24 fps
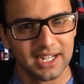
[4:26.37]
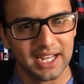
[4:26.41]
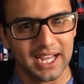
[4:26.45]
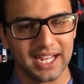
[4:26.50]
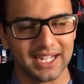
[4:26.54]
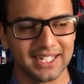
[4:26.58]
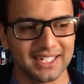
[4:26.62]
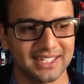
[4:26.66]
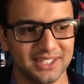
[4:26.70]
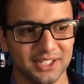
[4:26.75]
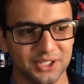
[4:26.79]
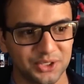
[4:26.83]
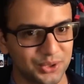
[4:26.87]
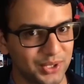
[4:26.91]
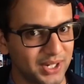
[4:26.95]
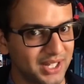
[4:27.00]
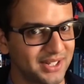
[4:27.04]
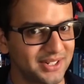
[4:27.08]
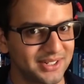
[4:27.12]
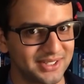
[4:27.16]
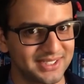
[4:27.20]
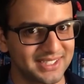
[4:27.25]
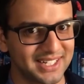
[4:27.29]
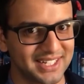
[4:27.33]
And in the
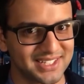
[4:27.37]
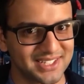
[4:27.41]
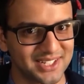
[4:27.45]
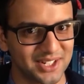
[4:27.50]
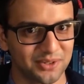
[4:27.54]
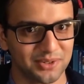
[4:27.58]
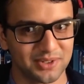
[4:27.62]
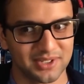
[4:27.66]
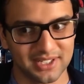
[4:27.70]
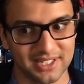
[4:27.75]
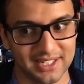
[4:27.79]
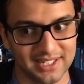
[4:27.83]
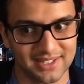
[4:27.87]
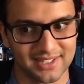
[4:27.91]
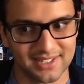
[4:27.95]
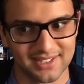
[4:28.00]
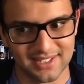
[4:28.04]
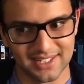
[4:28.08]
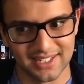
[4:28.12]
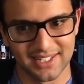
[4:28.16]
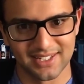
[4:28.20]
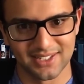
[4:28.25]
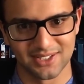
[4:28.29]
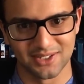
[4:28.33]
trailers, that song wasn't in the
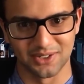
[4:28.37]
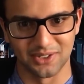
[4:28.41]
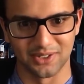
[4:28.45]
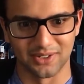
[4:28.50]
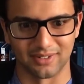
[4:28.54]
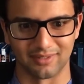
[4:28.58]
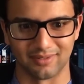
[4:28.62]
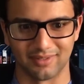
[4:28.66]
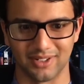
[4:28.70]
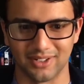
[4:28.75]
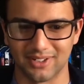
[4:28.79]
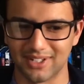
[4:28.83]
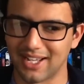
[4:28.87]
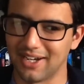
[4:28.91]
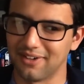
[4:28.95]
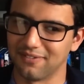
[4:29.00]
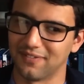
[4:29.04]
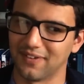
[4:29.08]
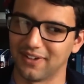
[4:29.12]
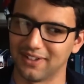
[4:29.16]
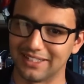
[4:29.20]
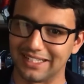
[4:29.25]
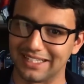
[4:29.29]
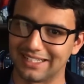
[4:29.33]
scene, so you kind of
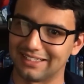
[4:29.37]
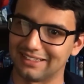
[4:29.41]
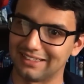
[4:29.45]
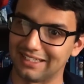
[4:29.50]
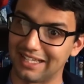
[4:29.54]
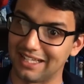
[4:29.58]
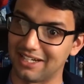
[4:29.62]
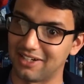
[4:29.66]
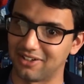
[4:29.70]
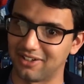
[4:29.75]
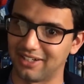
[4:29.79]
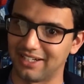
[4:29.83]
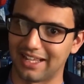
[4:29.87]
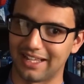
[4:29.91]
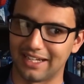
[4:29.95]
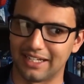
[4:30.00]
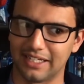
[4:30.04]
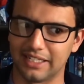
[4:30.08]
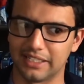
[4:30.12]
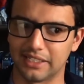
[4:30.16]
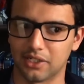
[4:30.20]
felt like later in editing,